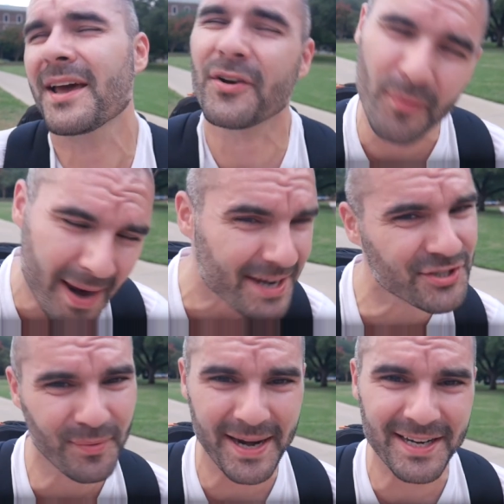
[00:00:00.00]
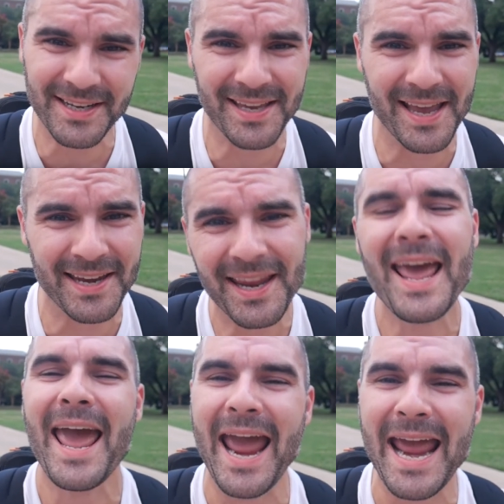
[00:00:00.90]
graduated again,
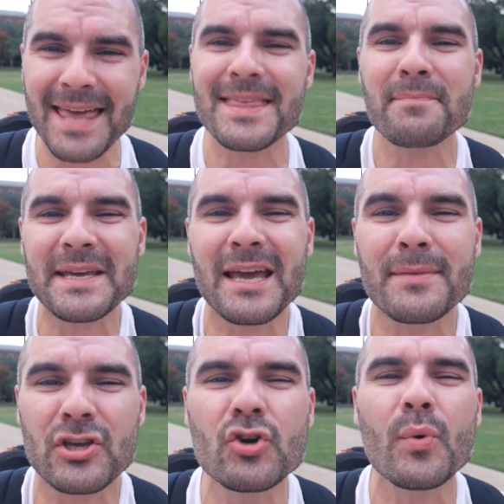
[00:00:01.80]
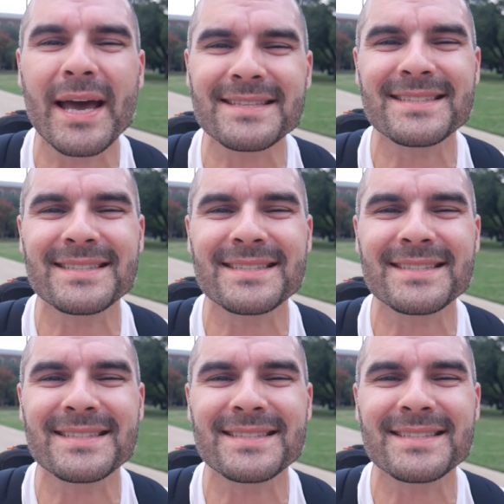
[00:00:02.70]
and then became a U.S.